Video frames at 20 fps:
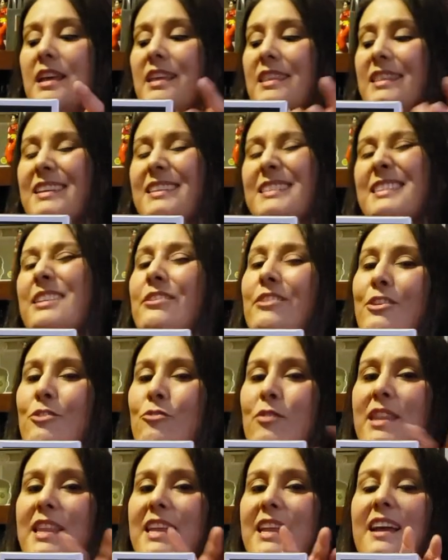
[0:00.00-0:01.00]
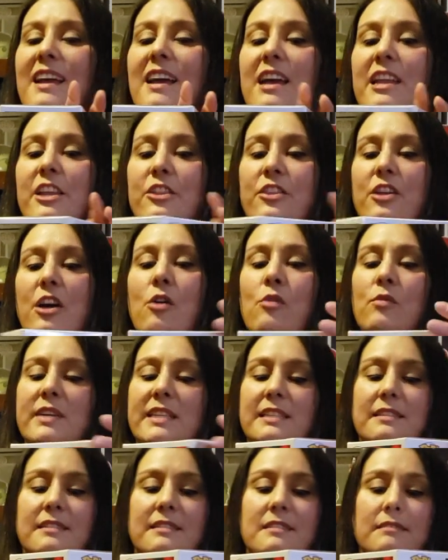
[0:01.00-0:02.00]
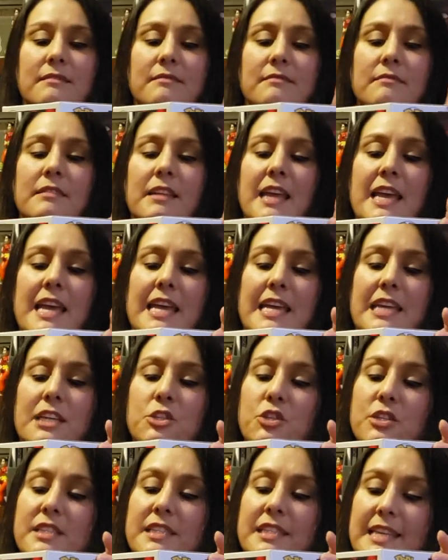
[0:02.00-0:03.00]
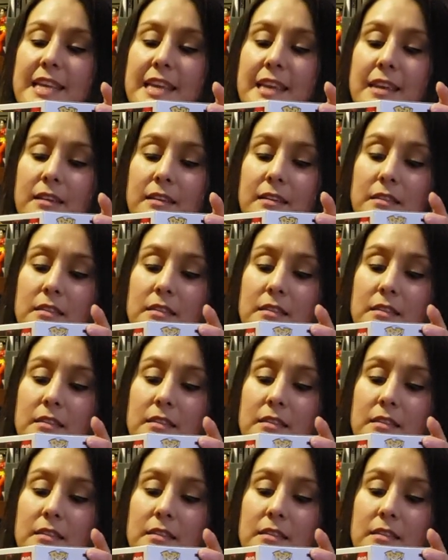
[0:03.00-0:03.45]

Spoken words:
That's the only one that I kind of thought was interesting.